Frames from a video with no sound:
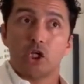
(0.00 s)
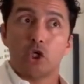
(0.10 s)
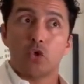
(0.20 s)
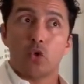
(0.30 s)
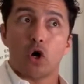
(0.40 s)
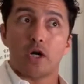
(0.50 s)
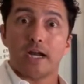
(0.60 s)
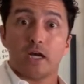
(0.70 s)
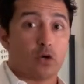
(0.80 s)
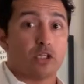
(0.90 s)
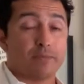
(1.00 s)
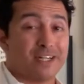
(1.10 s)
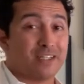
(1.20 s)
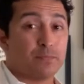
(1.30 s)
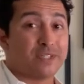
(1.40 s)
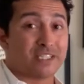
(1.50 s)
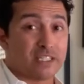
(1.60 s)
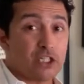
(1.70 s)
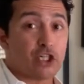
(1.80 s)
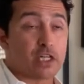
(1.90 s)
you are not going to be in a good
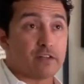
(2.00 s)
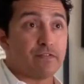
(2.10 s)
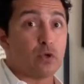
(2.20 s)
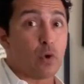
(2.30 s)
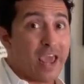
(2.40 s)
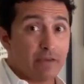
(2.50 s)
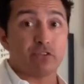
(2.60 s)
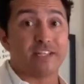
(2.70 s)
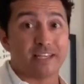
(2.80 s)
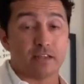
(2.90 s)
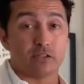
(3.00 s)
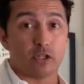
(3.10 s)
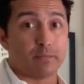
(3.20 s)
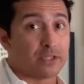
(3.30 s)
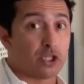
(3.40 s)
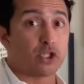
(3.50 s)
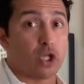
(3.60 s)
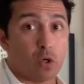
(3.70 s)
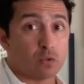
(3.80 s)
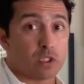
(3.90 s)
position if you have to take insulin, but you
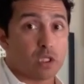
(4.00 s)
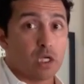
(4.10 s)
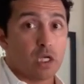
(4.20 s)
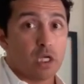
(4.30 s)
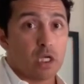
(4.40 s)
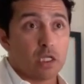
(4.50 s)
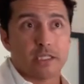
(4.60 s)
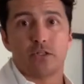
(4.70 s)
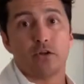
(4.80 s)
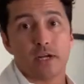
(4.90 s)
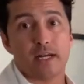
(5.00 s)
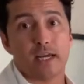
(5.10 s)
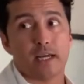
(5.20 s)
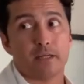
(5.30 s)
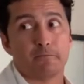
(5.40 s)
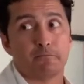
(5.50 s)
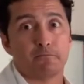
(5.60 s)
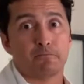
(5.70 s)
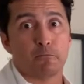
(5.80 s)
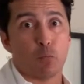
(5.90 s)
don't, then you're gonna
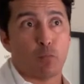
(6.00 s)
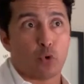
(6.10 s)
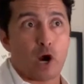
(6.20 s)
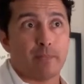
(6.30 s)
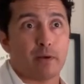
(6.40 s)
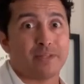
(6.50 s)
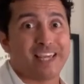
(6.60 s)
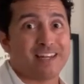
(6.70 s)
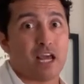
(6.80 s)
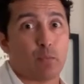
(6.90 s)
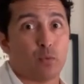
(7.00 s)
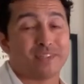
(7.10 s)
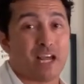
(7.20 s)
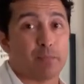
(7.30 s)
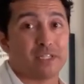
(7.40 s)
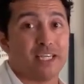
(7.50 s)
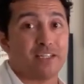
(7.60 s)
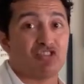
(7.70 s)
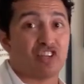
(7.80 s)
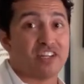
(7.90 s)
probably end up with
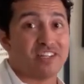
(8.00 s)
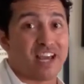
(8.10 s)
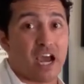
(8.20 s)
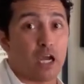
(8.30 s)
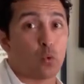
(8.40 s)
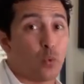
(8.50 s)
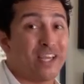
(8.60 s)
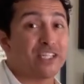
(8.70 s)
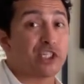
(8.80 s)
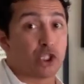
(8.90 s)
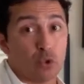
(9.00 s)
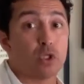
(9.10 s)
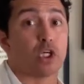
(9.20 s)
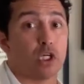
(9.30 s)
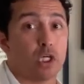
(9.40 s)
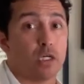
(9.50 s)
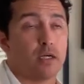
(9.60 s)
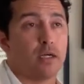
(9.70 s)
complications and die way sooner